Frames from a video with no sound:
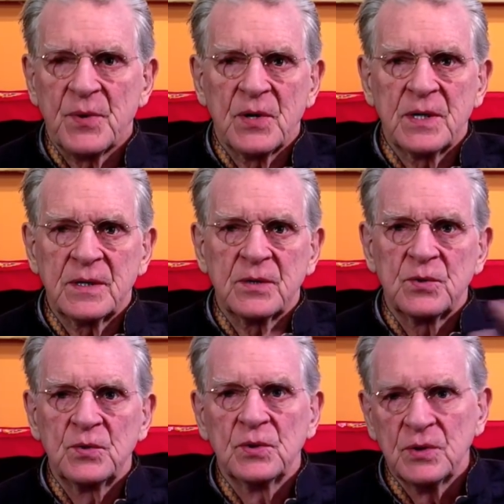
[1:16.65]
burning the
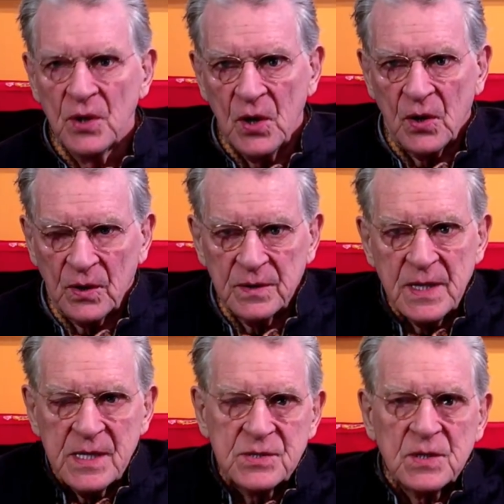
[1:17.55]
Yule log,
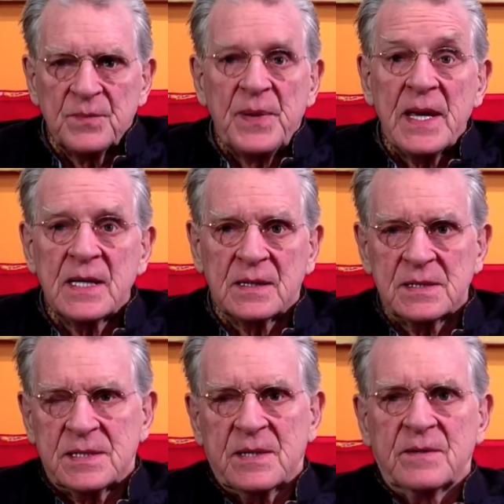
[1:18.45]
an ancient
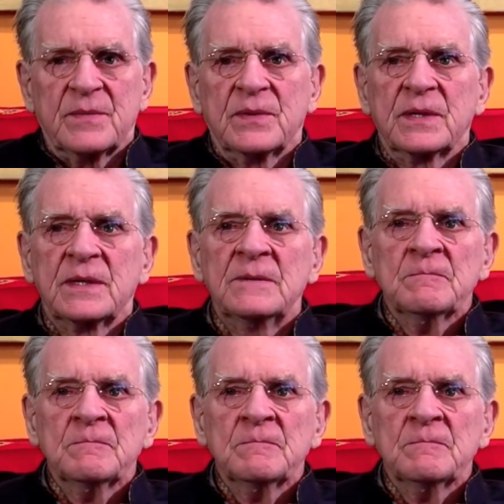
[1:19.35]
pagan ceremony.